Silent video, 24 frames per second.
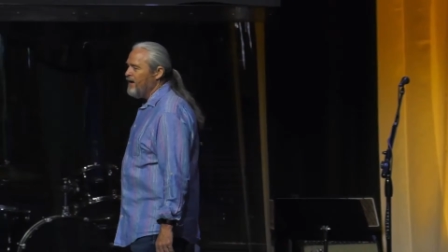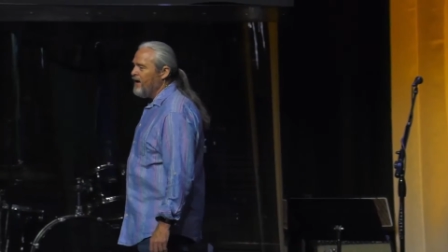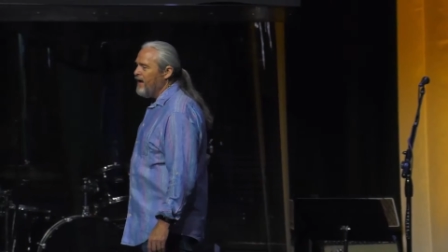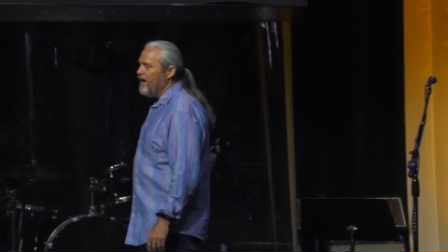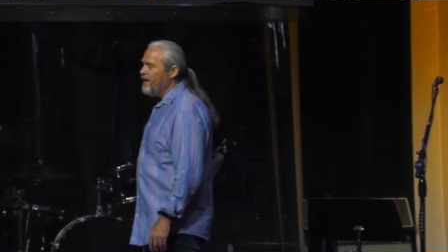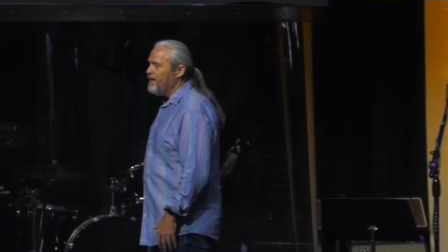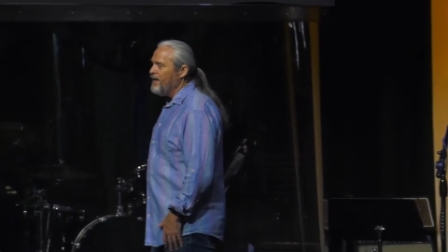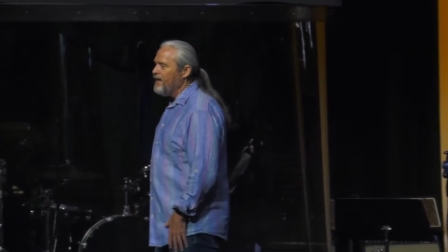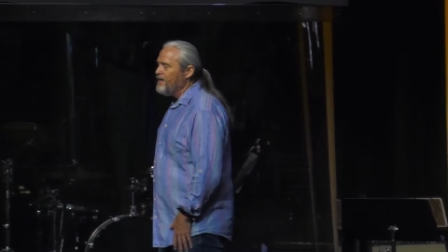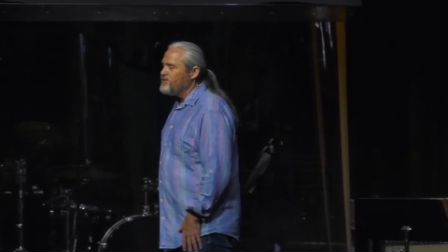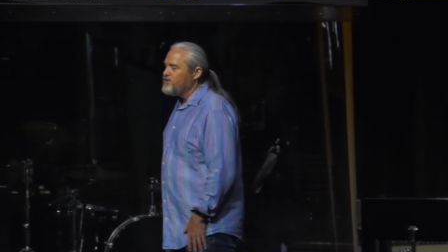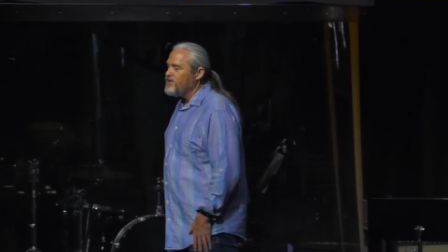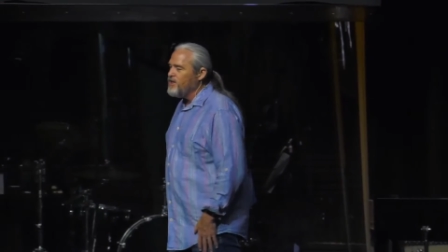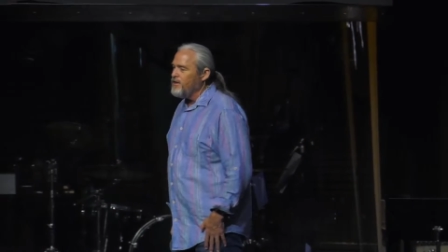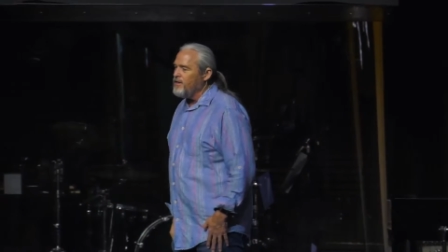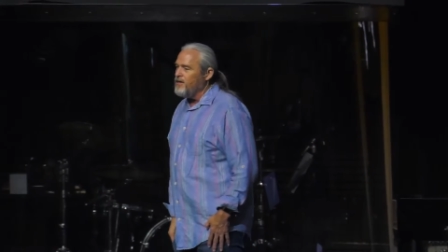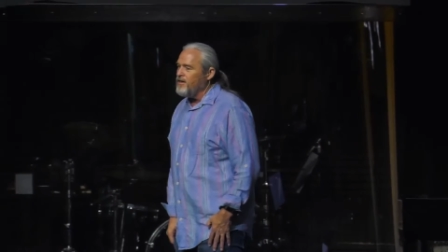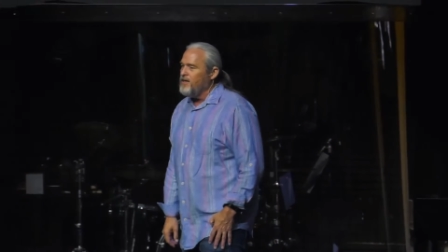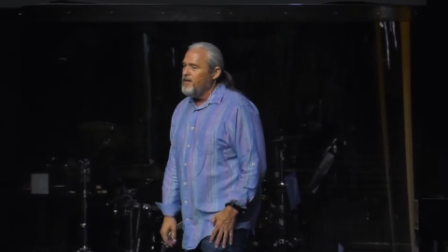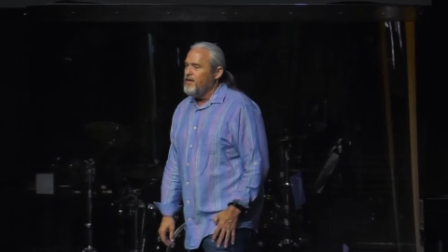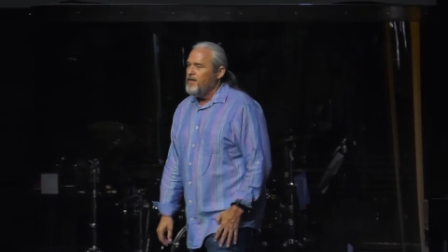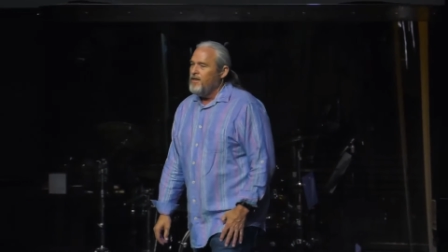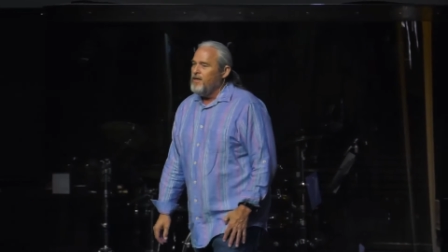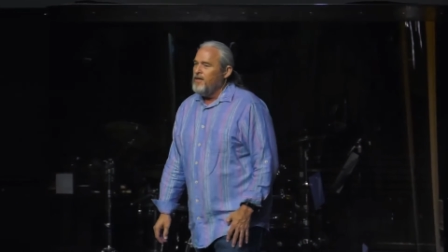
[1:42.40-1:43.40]
and listen,
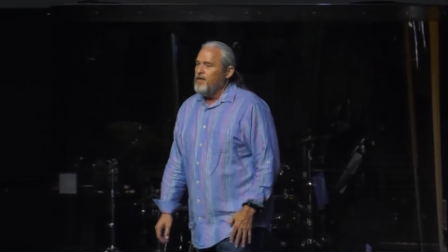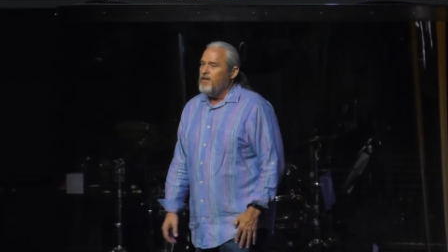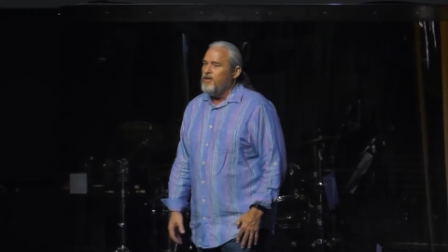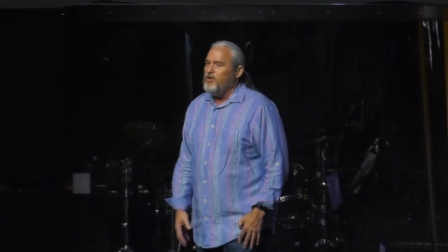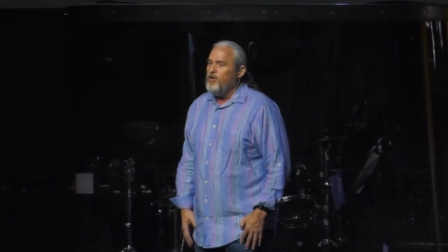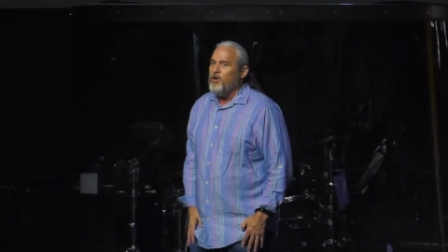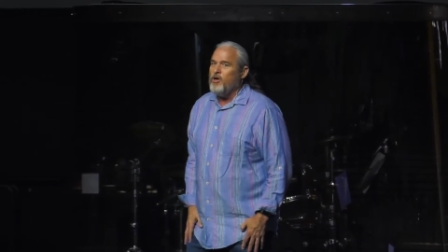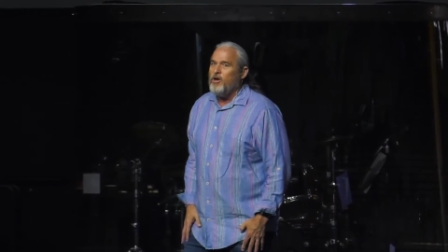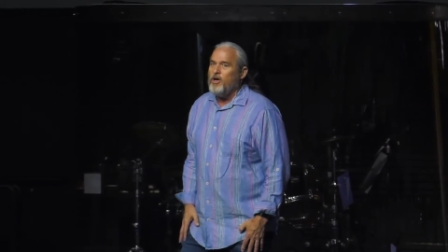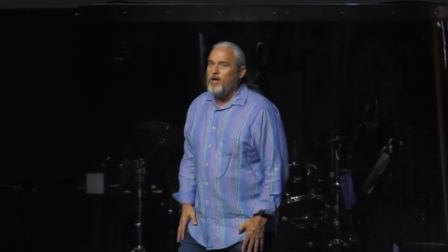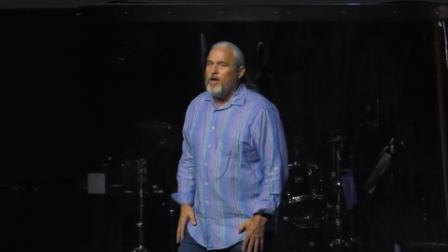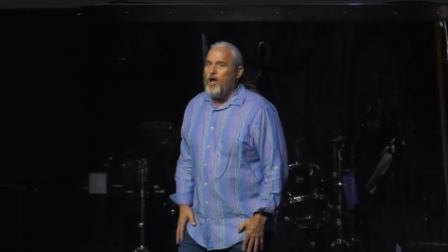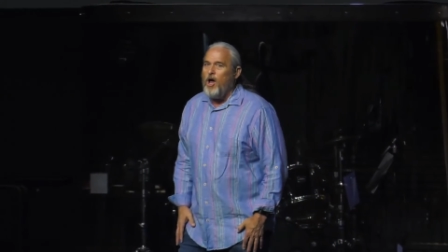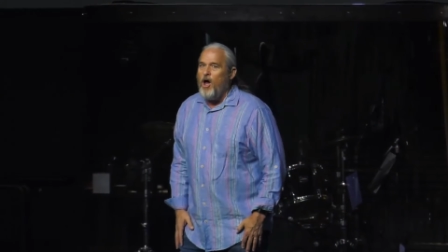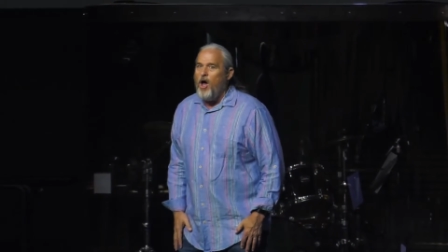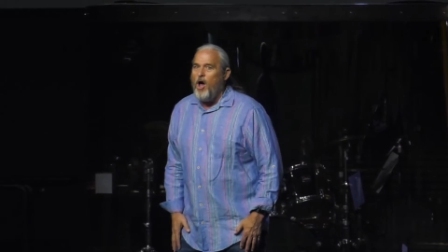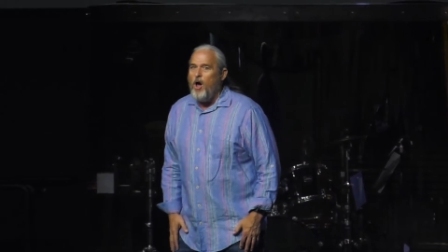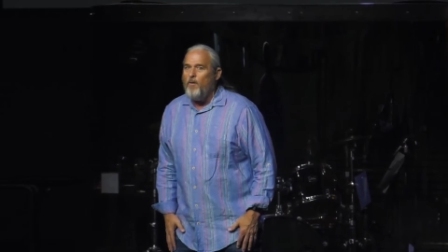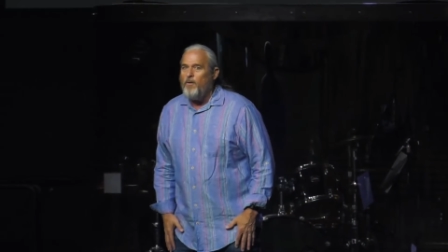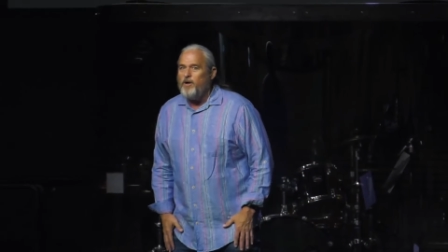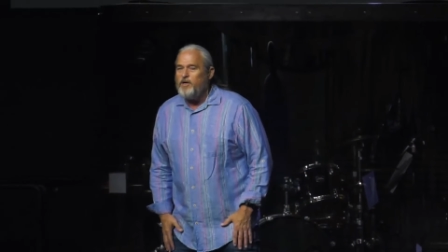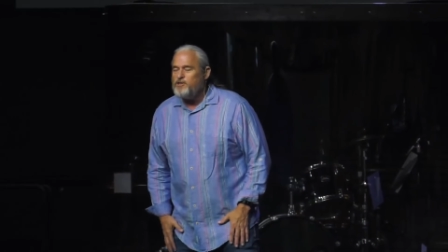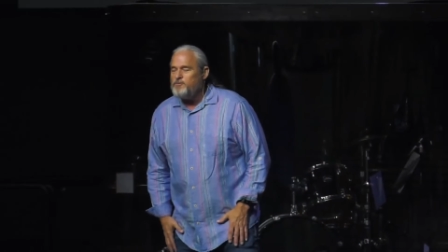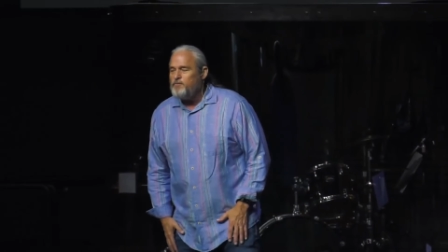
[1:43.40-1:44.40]
you're going to
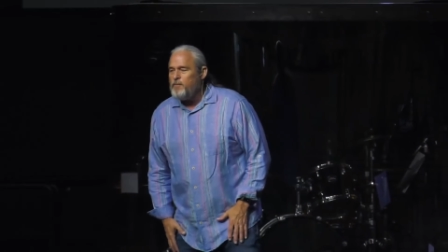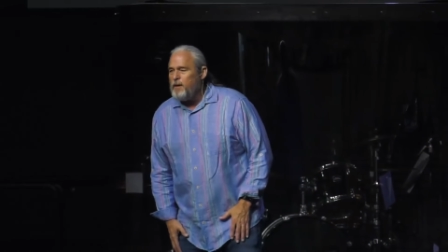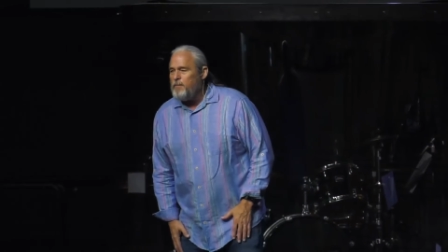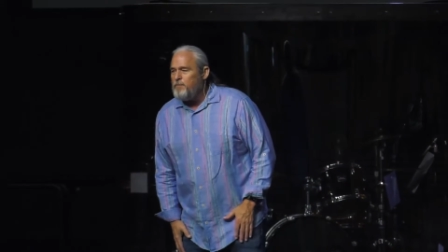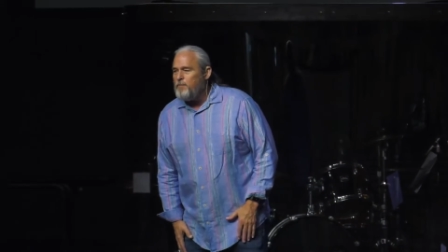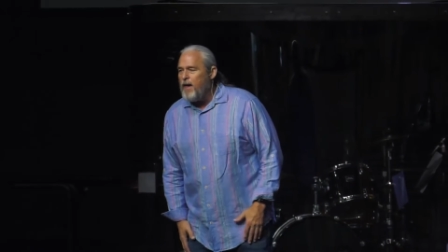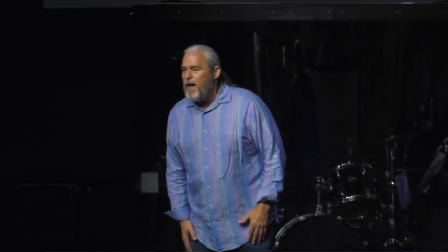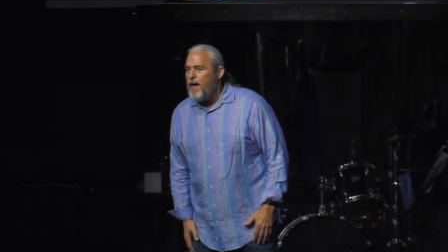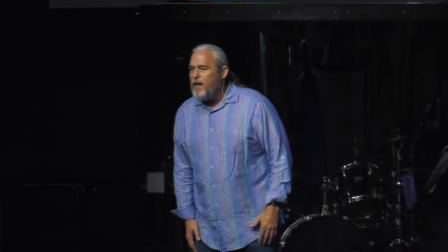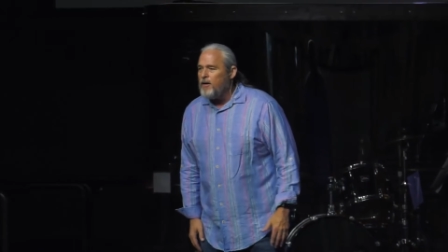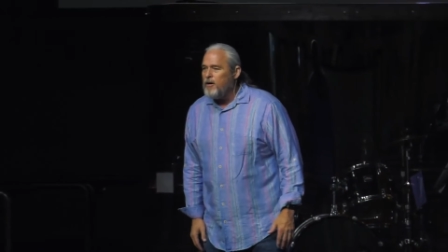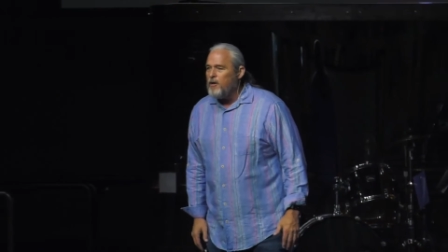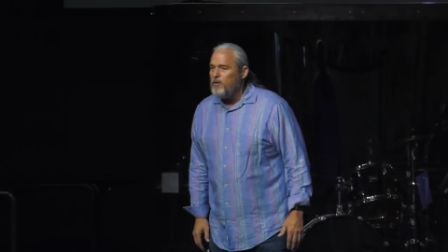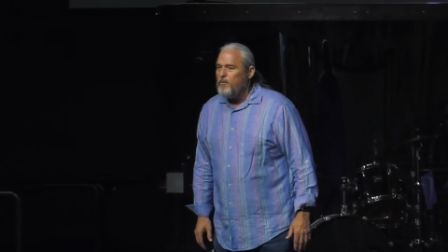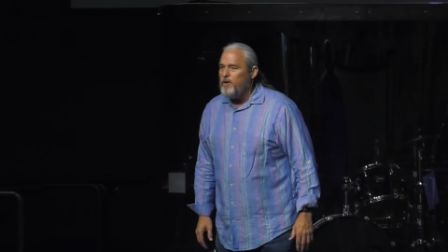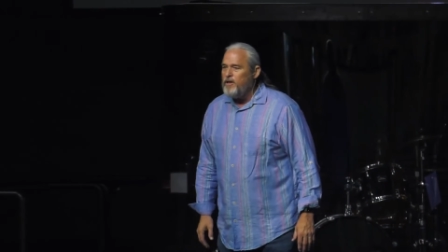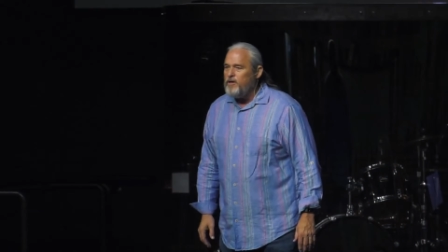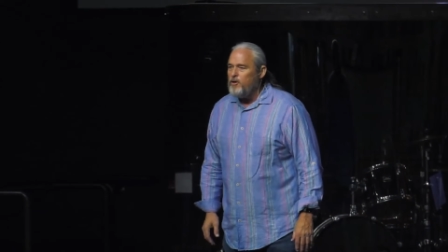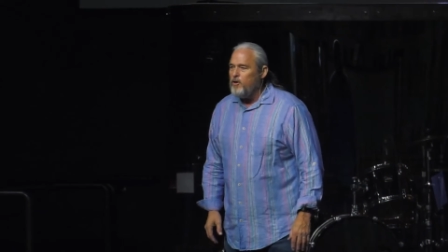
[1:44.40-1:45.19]
always be better when